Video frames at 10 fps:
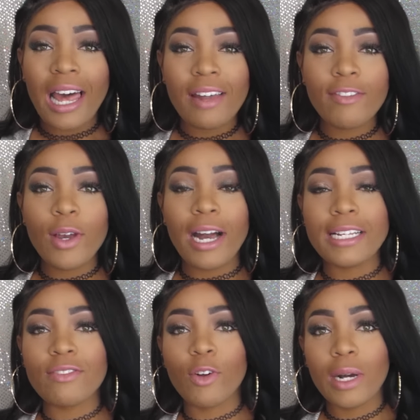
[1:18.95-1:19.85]
A lot of you
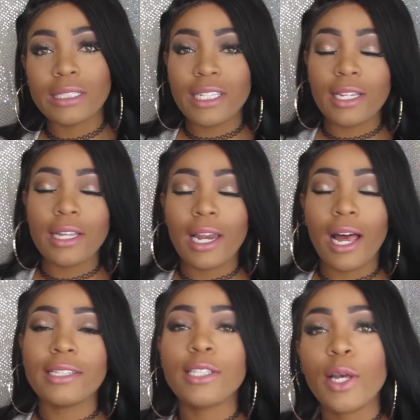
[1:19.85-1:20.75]
guys requested that
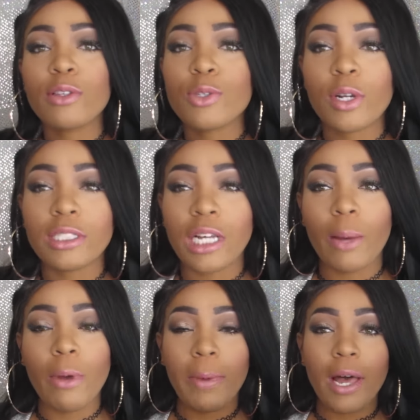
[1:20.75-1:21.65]
I tell the story
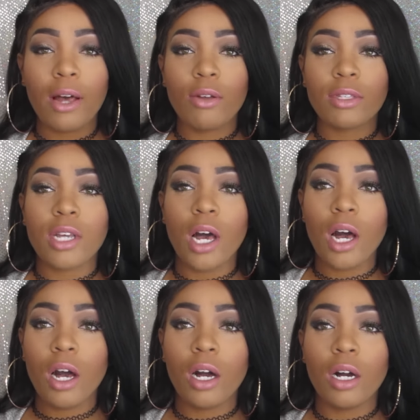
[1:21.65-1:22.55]
time
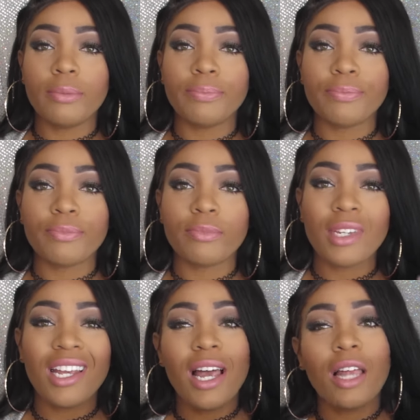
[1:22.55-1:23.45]
about
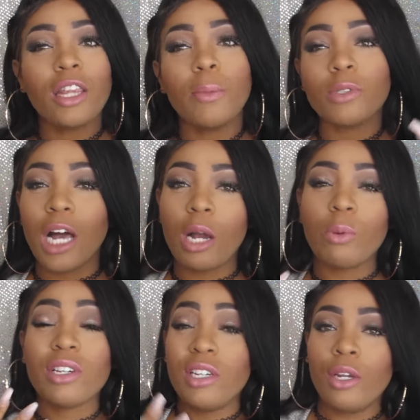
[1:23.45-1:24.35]
the most
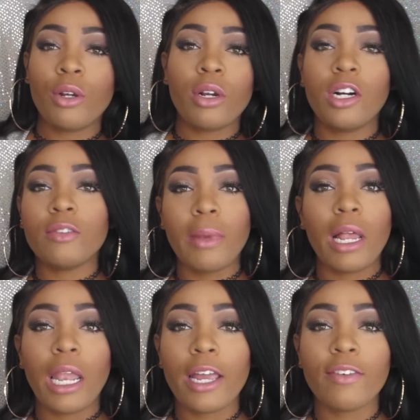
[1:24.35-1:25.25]
awkward dinner of
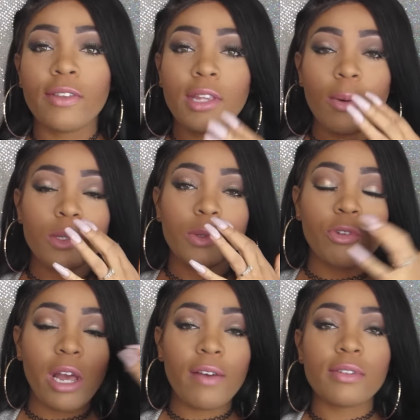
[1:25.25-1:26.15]
my life, and that was with
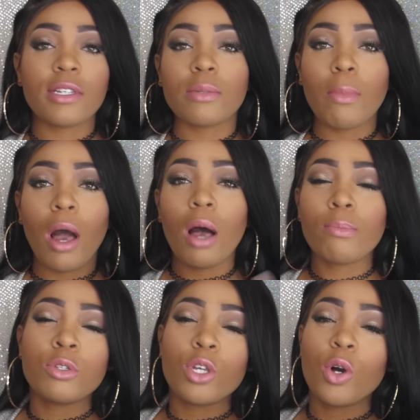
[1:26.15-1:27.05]
Travis's
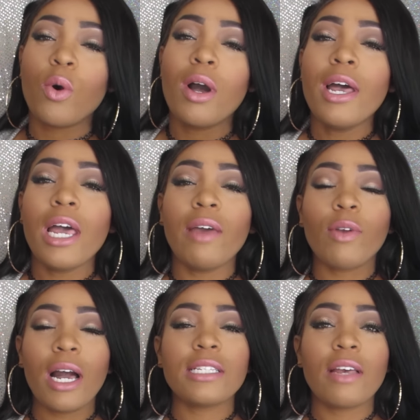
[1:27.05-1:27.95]
mom. So if
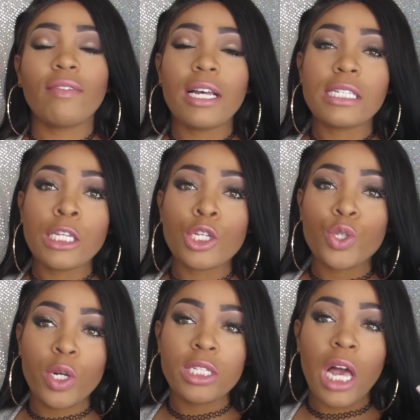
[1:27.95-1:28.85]
you guys have not seen the
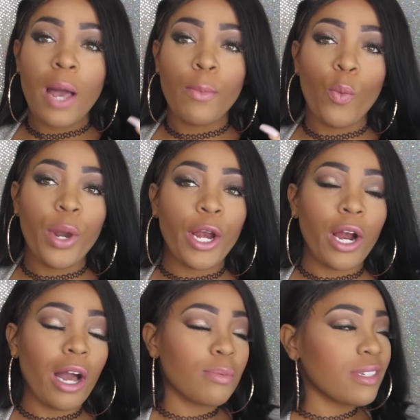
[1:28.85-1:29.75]
story time or
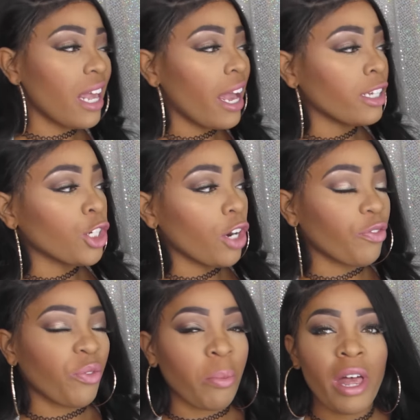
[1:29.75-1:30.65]
where I was the
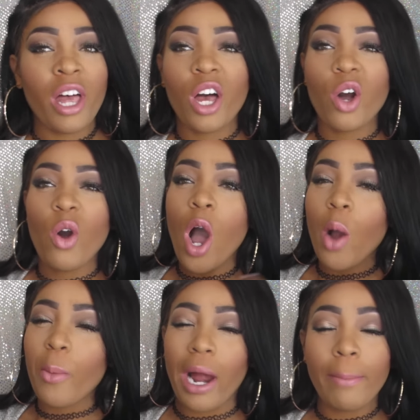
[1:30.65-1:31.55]
ex-girlfriend from hell,
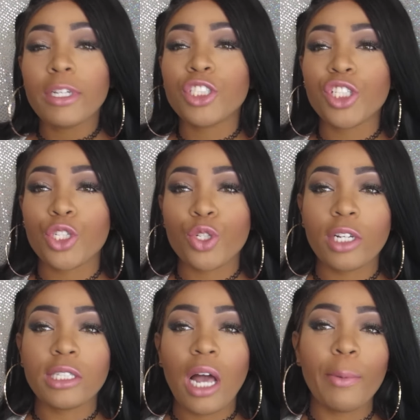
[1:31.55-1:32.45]
where I mentioned the
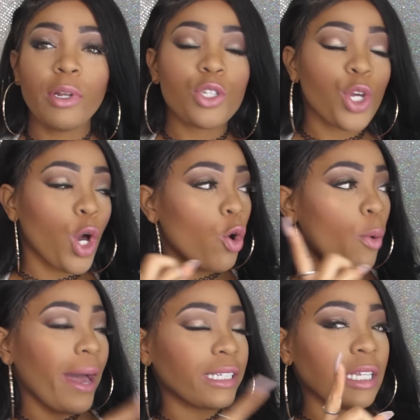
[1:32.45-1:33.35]
story time, you need to go
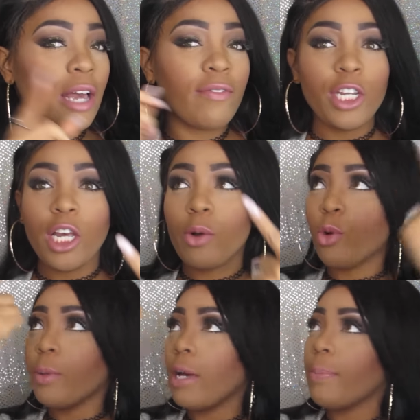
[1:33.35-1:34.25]
back to that video.
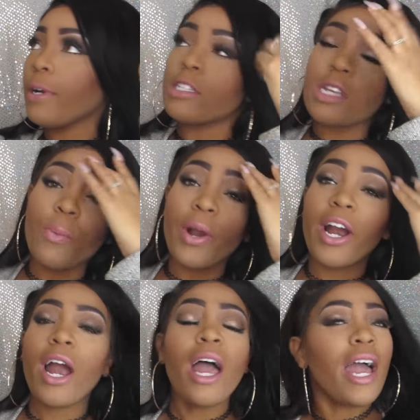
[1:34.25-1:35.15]
It'll be up here
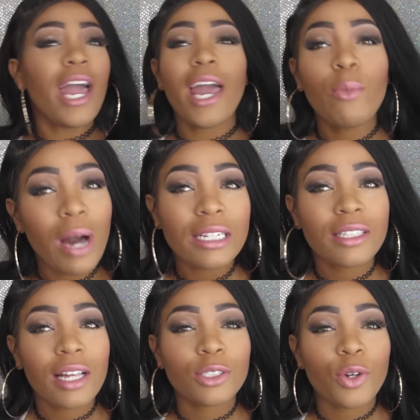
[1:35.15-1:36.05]
somewhere and watch
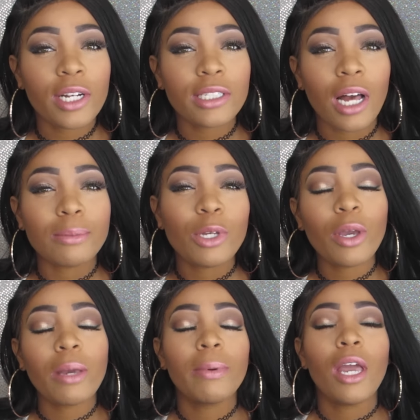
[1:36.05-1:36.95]
that story time so
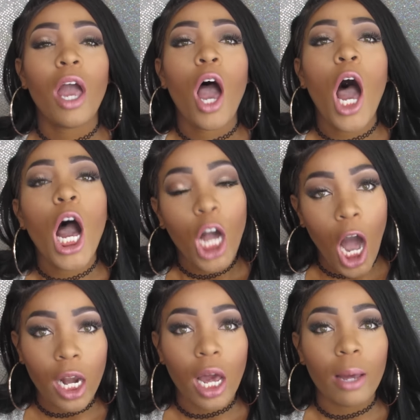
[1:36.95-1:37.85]
you can be
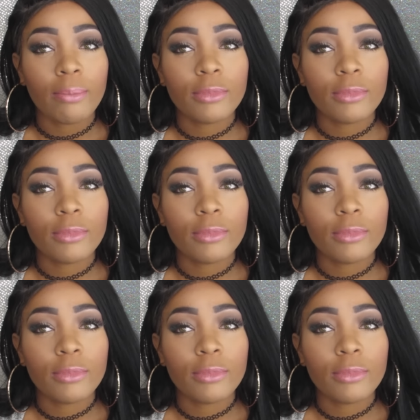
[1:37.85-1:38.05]
caught up.